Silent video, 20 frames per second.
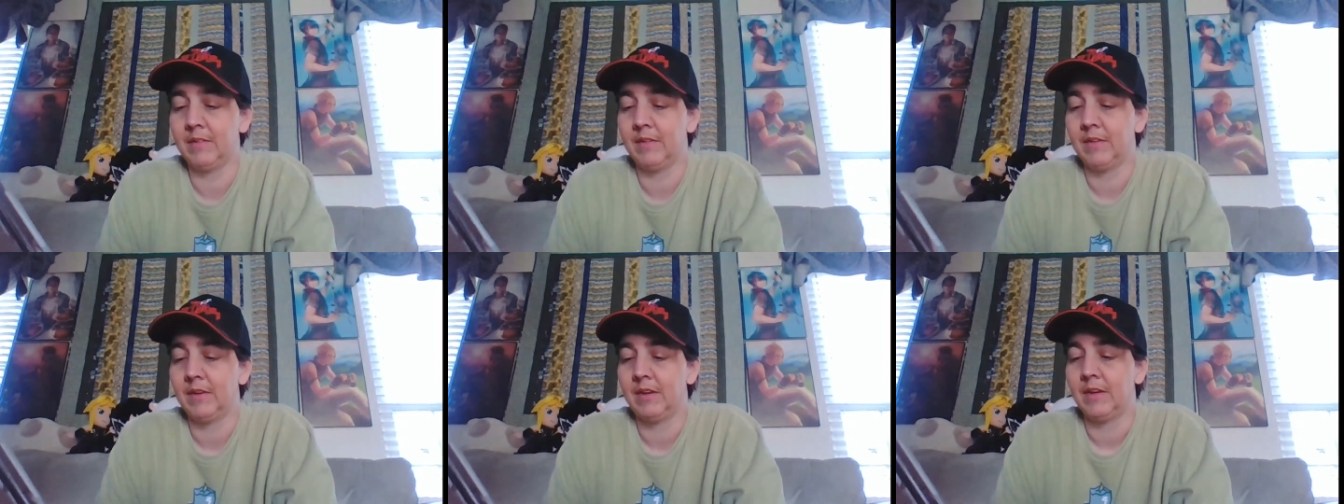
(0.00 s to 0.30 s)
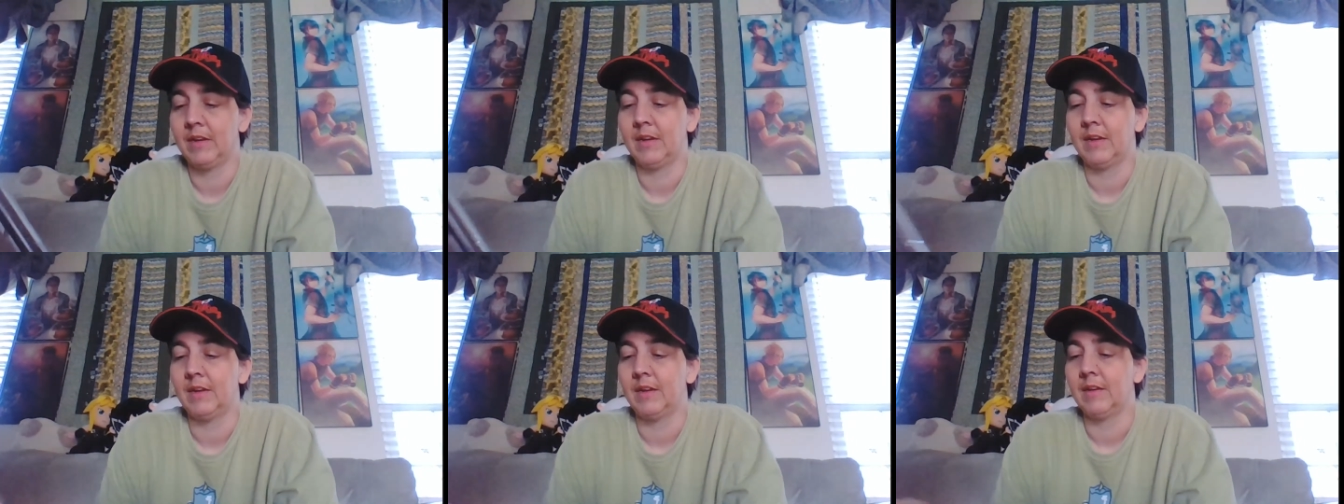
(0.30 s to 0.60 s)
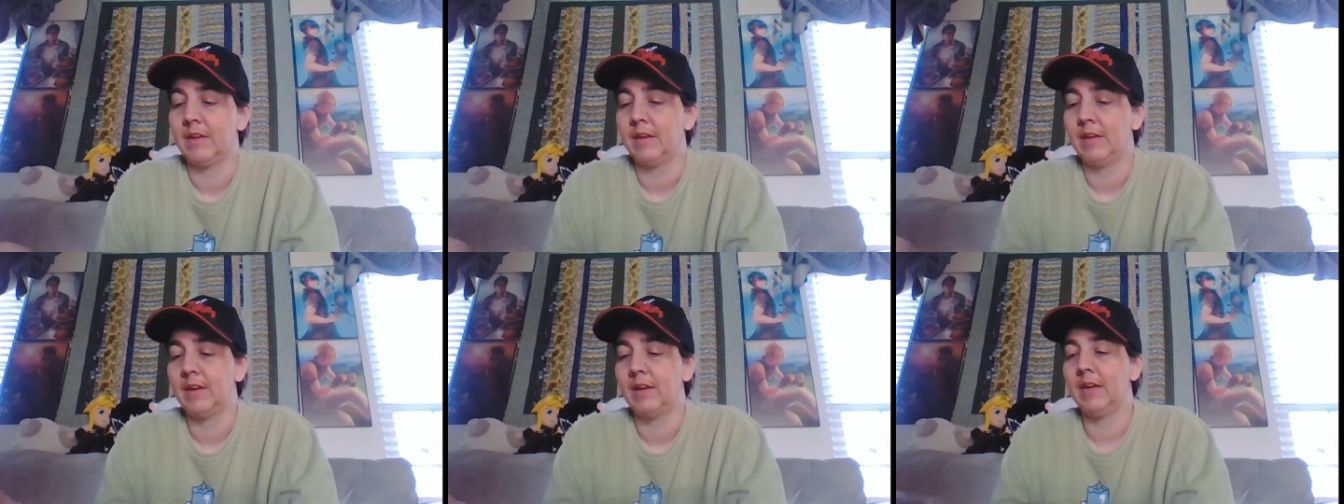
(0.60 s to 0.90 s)

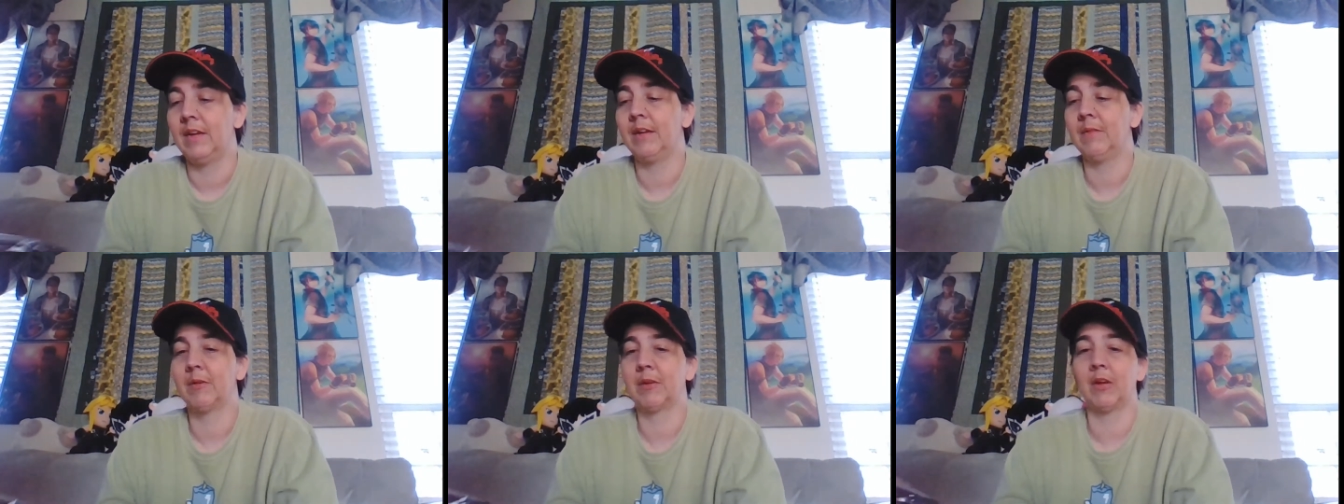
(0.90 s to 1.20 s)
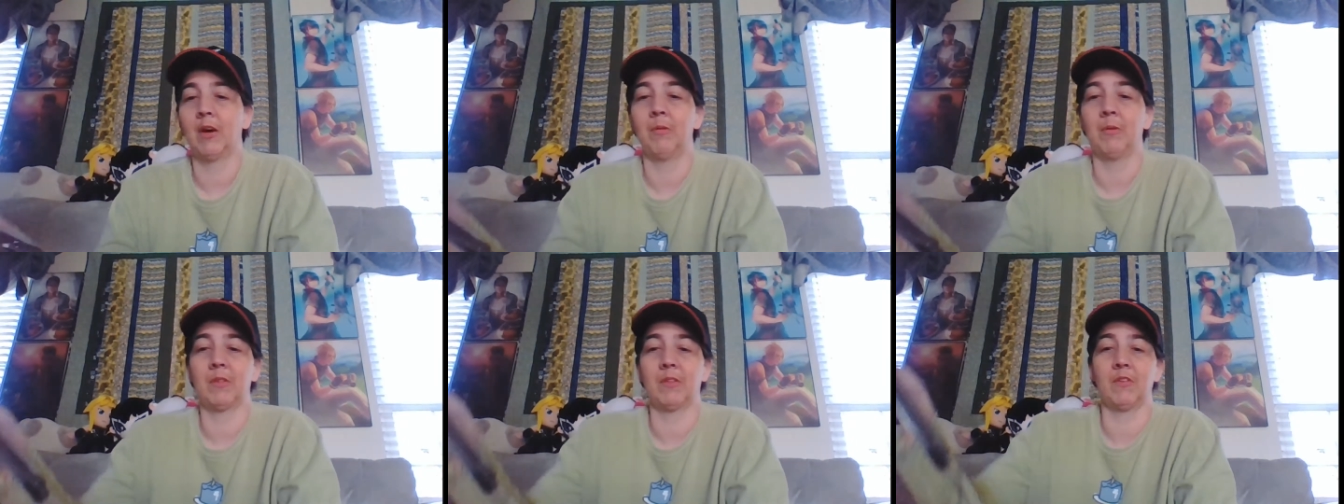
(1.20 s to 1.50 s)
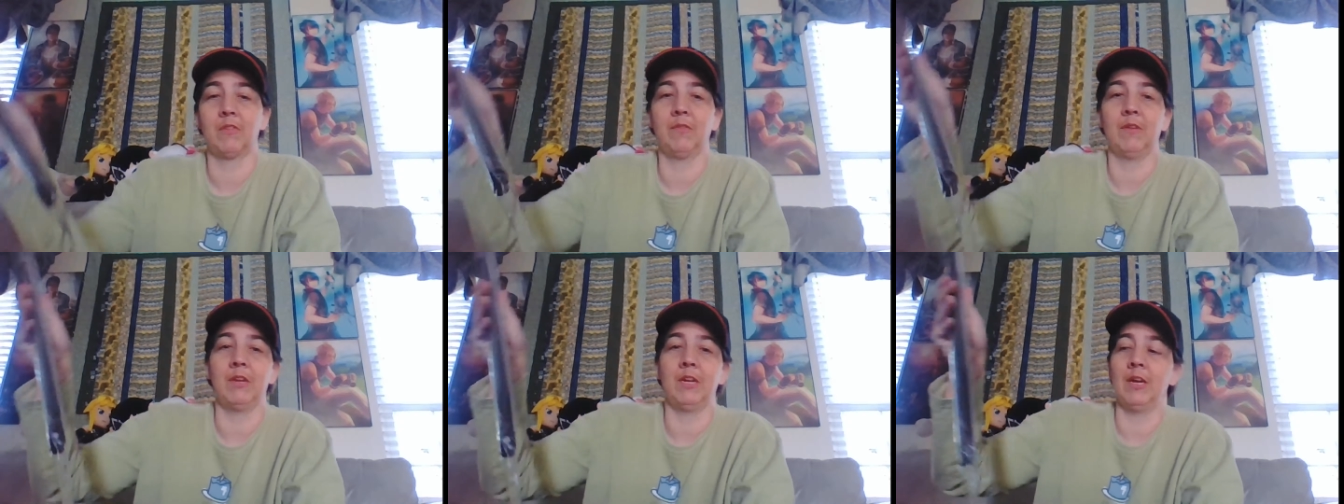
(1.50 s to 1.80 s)
and it would go with
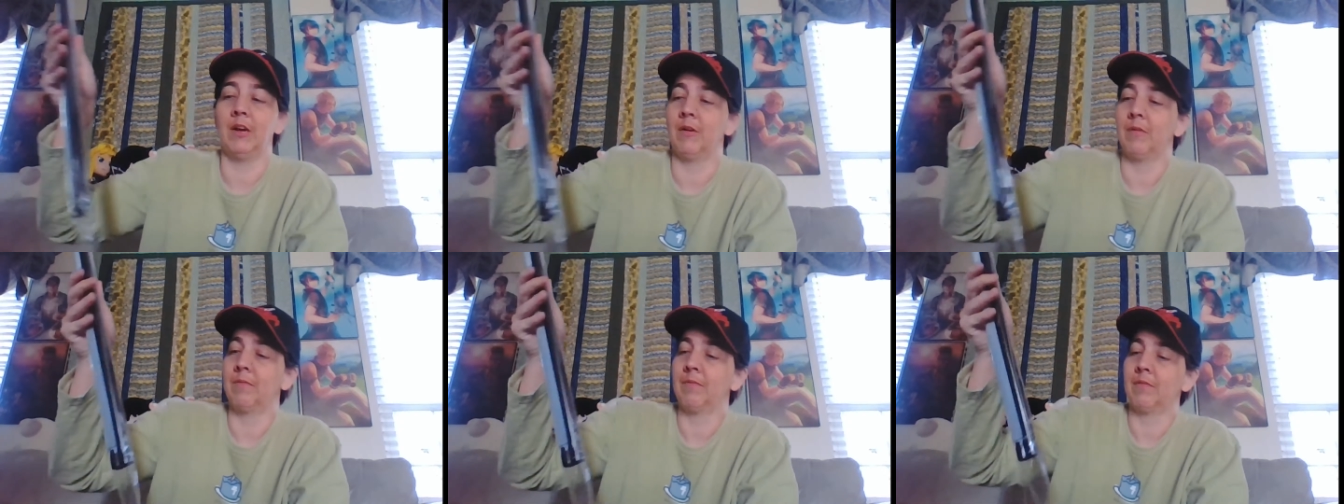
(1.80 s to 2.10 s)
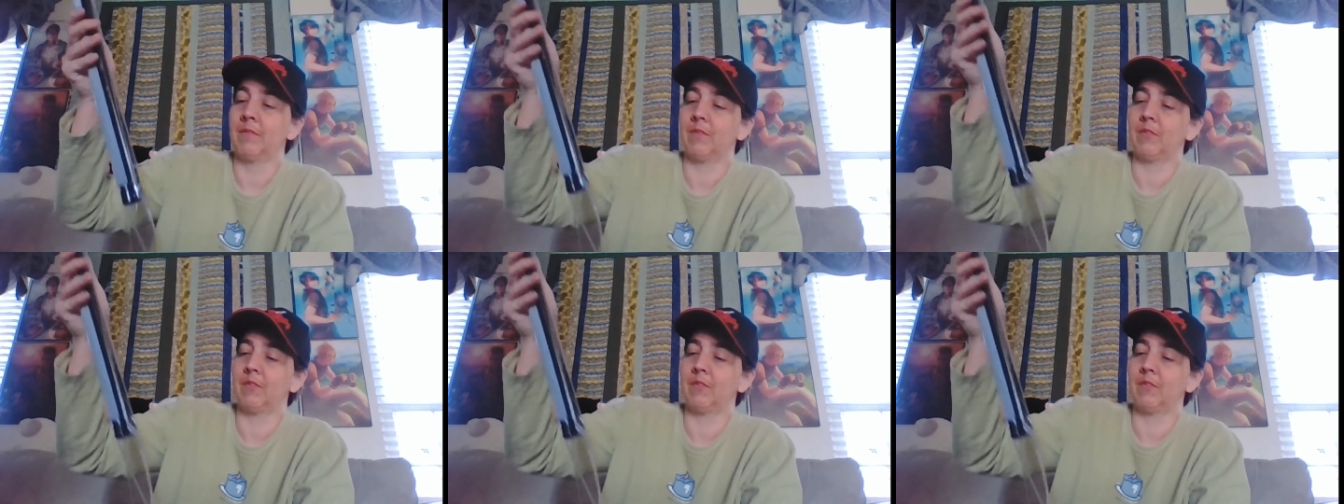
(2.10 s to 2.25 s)
this video.